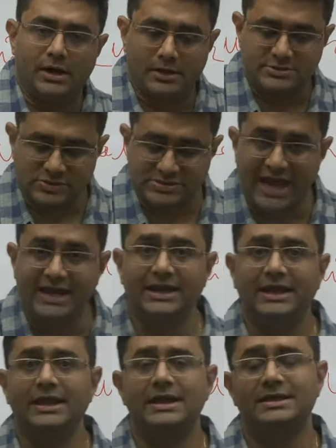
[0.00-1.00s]

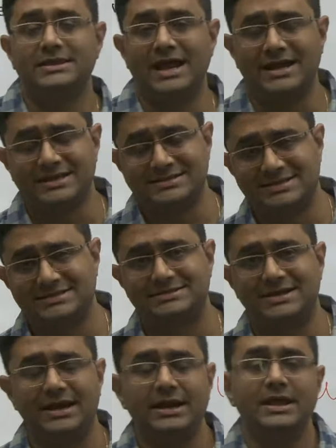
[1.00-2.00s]
society that
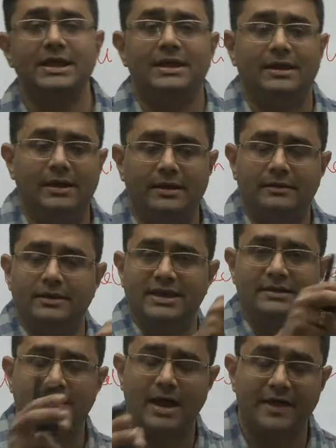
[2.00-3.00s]
existed
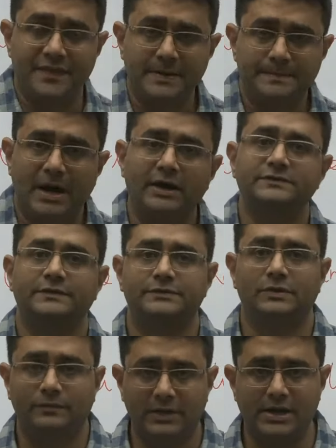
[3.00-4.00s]
in other parts of
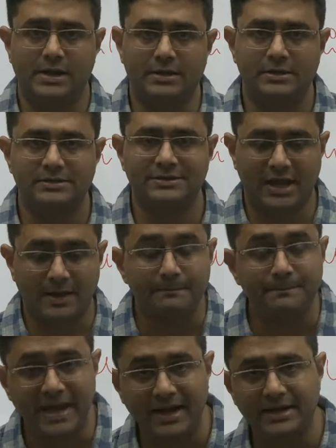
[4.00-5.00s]
the world. They
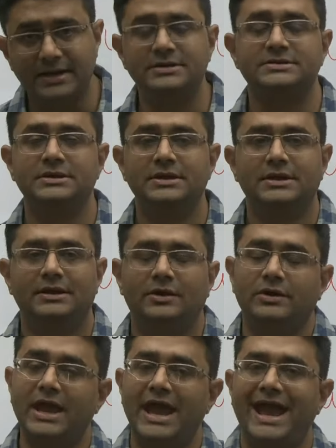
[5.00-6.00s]
compared it,
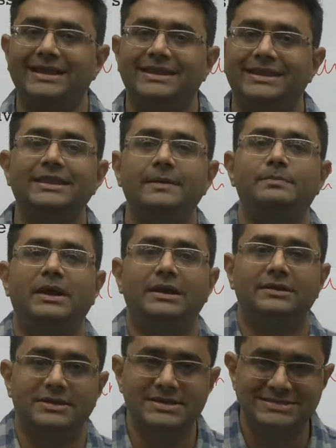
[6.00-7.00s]
okay, and then they built
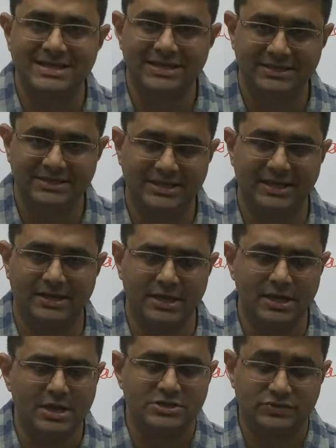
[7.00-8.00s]
this theory.
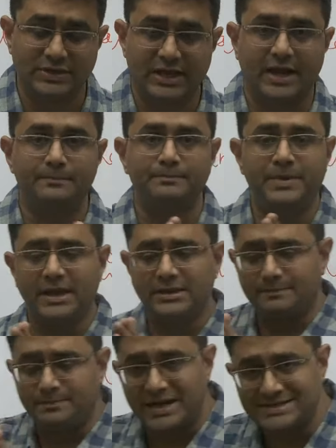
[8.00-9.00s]
So they compare the
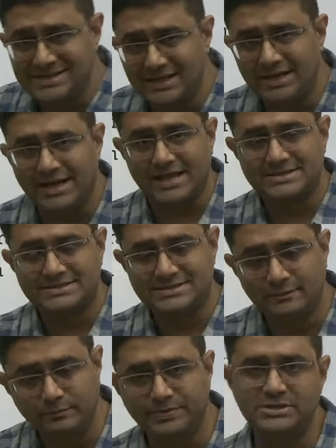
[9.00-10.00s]
present day
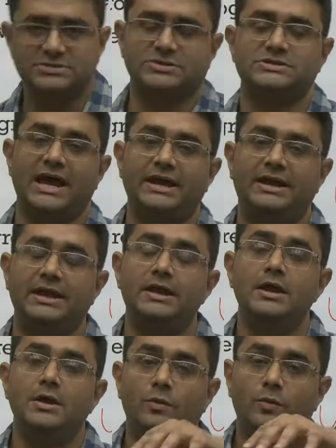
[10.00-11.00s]
simple society
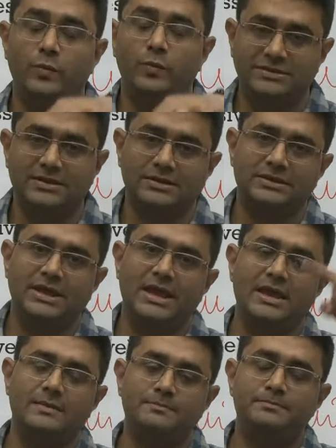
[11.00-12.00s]
with
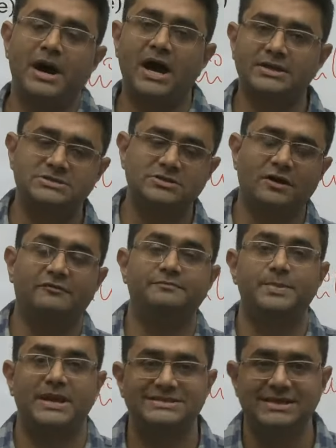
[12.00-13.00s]
the past of
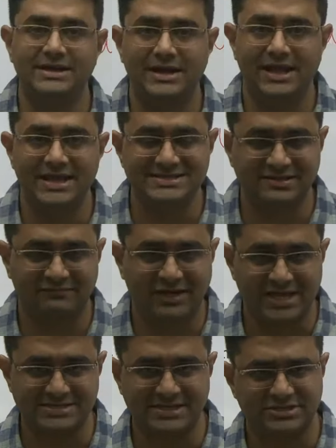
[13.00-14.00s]
present day
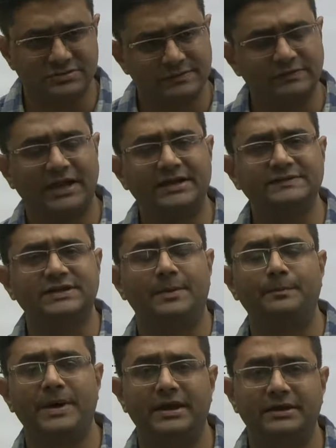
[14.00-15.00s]
civilizations. That is
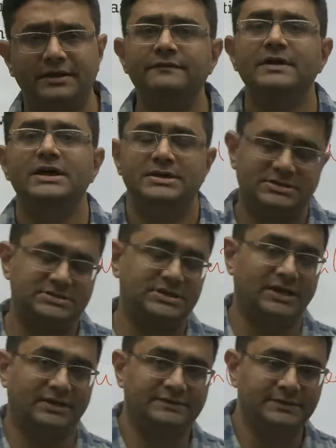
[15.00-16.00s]
comparative
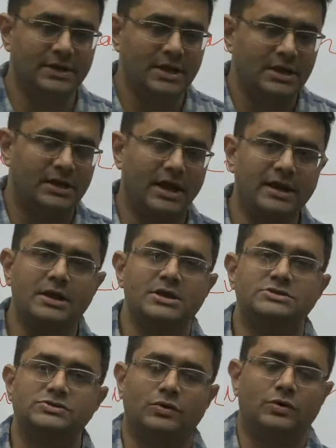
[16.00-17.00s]
studies, right?
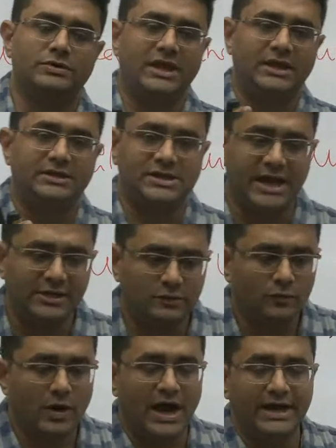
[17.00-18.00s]
So they try
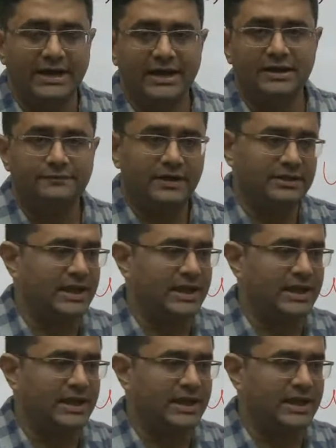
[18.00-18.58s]
to identify, they